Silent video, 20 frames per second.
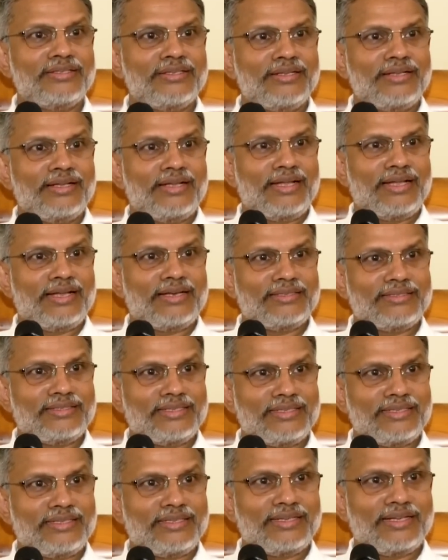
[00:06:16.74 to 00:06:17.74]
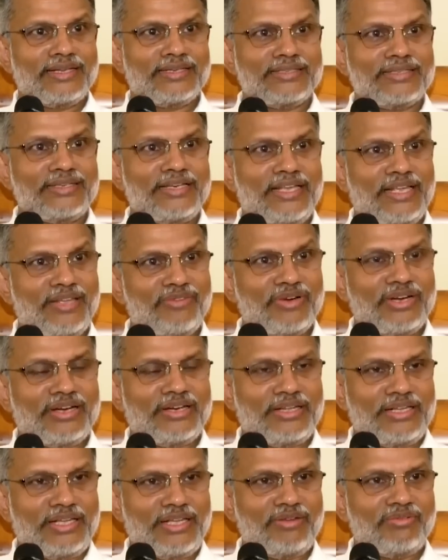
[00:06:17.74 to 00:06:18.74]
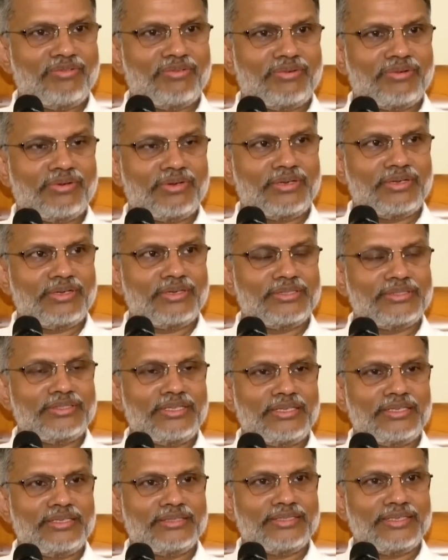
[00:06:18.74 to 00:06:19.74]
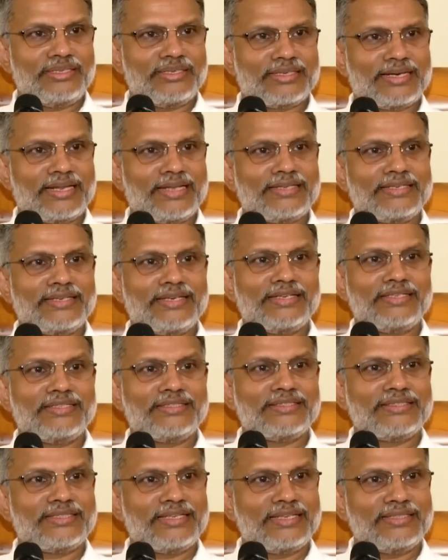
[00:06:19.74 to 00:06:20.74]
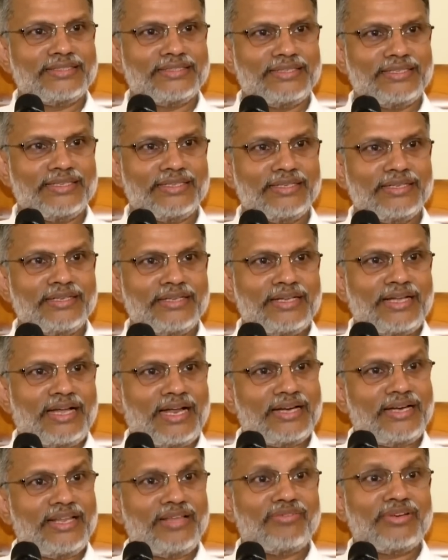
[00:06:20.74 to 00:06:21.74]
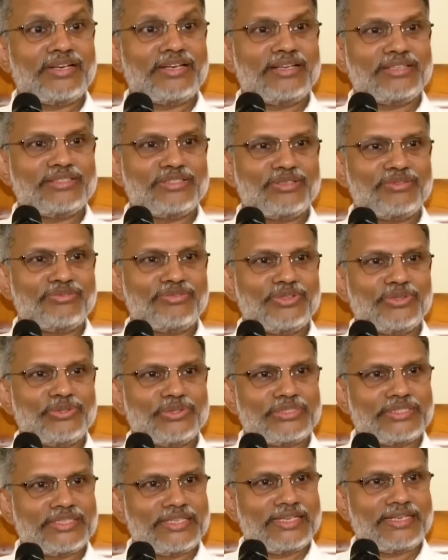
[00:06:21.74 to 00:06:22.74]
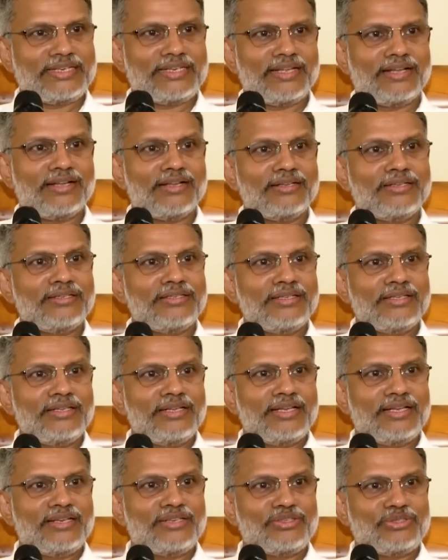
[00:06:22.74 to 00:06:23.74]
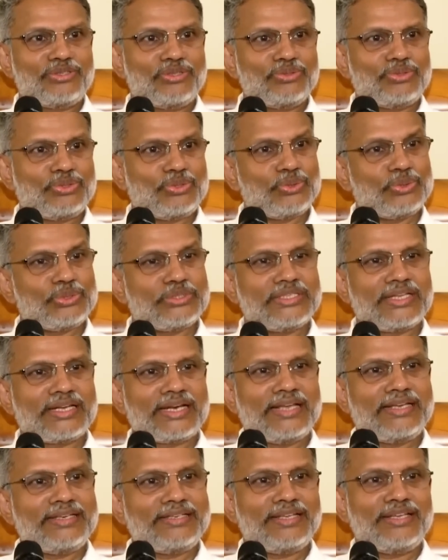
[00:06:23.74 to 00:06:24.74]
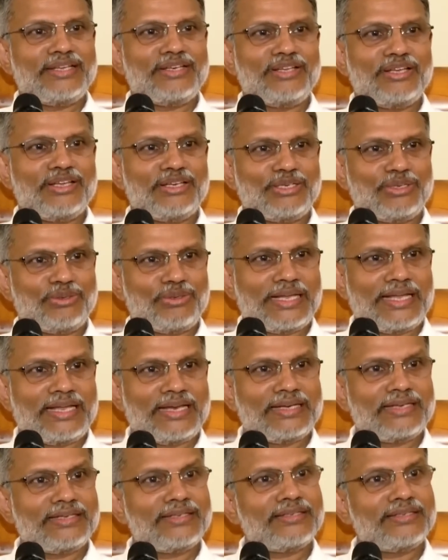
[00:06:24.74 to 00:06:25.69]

and the and even uh, the, the craters and the unevenness of those area and to choose the right area to land.